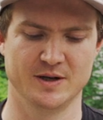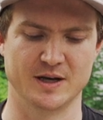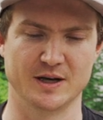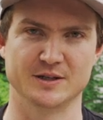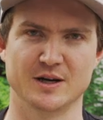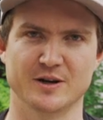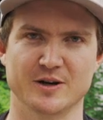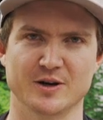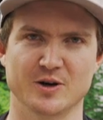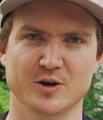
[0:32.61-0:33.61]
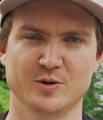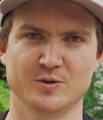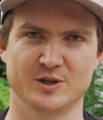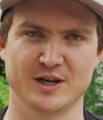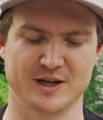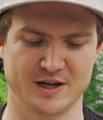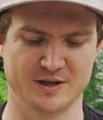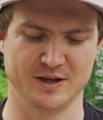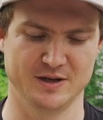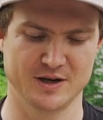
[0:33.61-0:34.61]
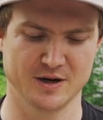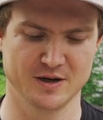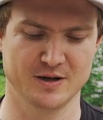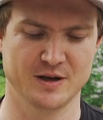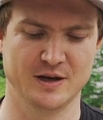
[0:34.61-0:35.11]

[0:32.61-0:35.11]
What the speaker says: Duncan O'Connell. Shout out to you, Duncan.